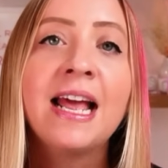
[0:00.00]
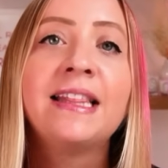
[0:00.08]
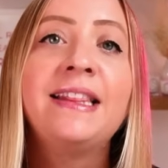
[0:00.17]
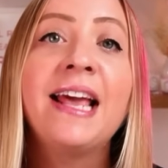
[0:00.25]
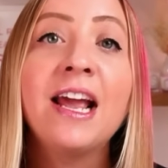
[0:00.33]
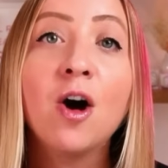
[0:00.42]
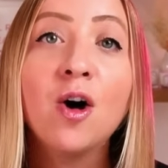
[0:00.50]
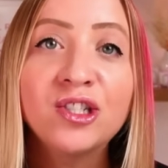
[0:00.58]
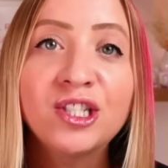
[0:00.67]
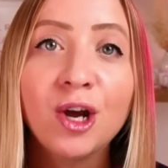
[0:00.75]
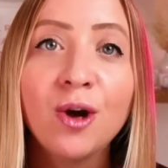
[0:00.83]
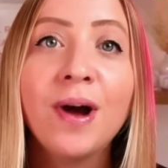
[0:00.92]
they
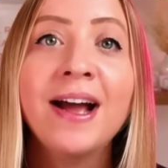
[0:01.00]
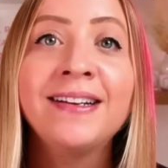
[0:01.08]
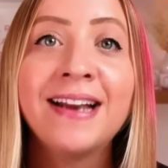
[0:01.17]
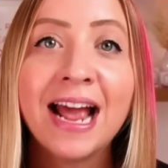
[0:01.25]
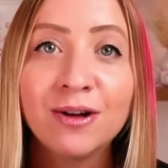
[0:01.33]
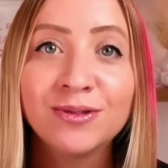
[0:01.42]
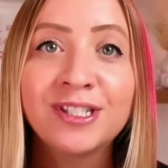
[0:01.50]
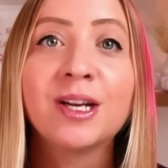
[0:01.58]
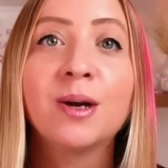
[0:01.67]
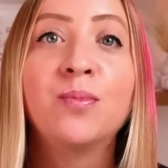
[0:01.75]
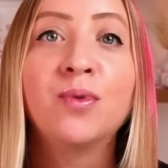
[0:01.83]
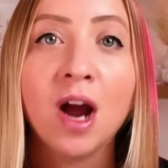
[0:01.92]
also announced
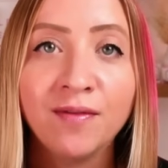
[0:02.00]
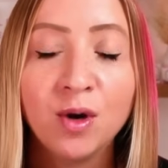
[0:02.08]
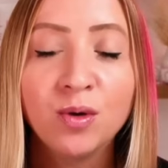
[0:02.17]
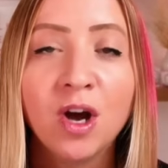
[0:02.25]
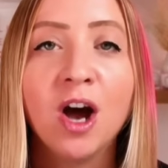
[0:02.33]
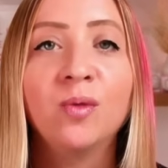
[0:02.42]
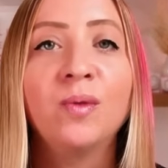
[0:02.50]
BravoCon.